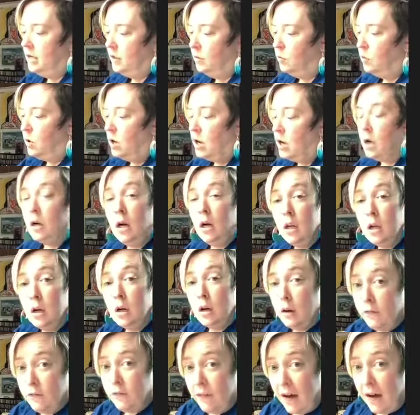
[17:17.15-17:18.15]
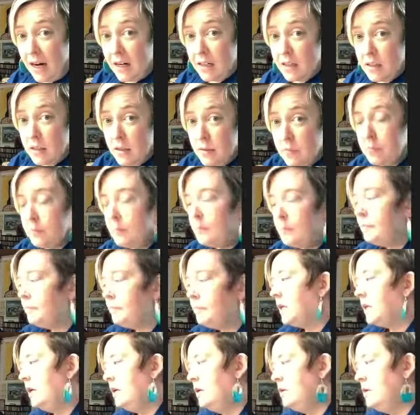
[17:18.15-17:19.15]
a watercolor effect.
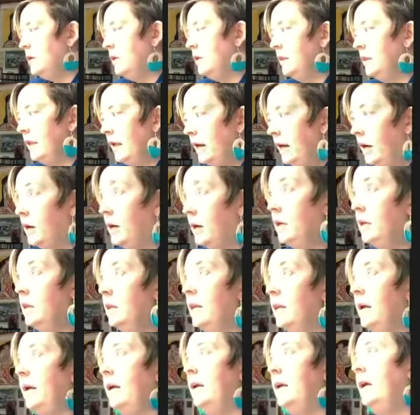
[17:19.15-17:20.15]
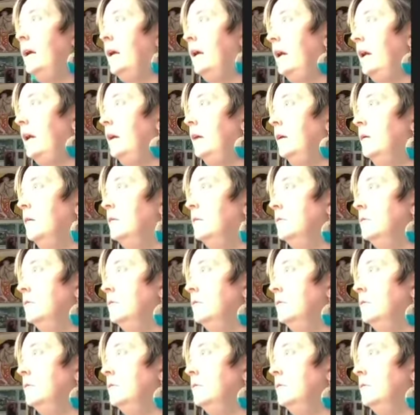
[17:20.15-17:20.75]
And you can layer it like a